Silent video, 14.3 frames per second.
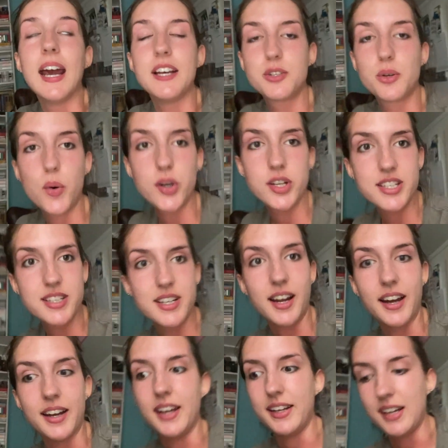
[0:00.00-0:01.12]
It's quarter to
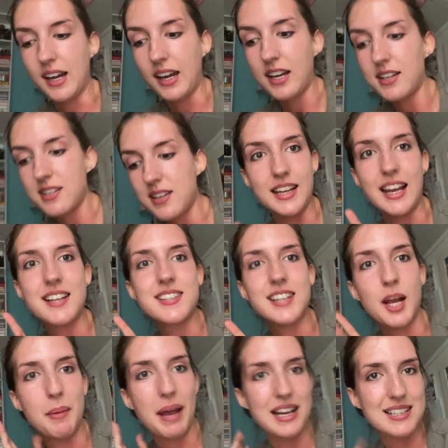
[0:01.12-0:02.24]
nine at night.
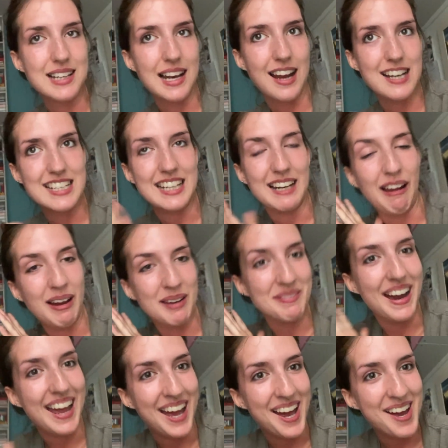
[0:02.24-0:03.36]
Yesterday, basically, I didn't like my
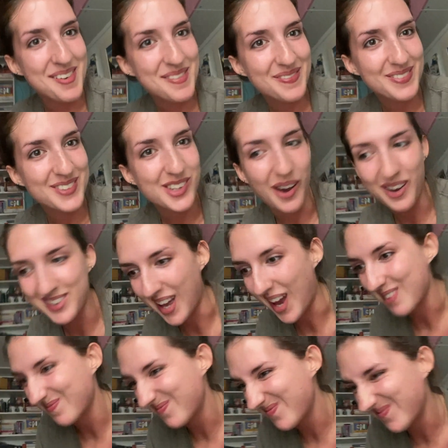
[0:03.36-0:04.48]
hair. So I was
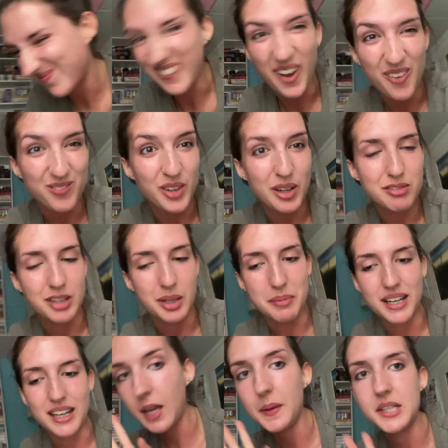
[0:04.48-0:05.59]
like, mm, nope, not filming.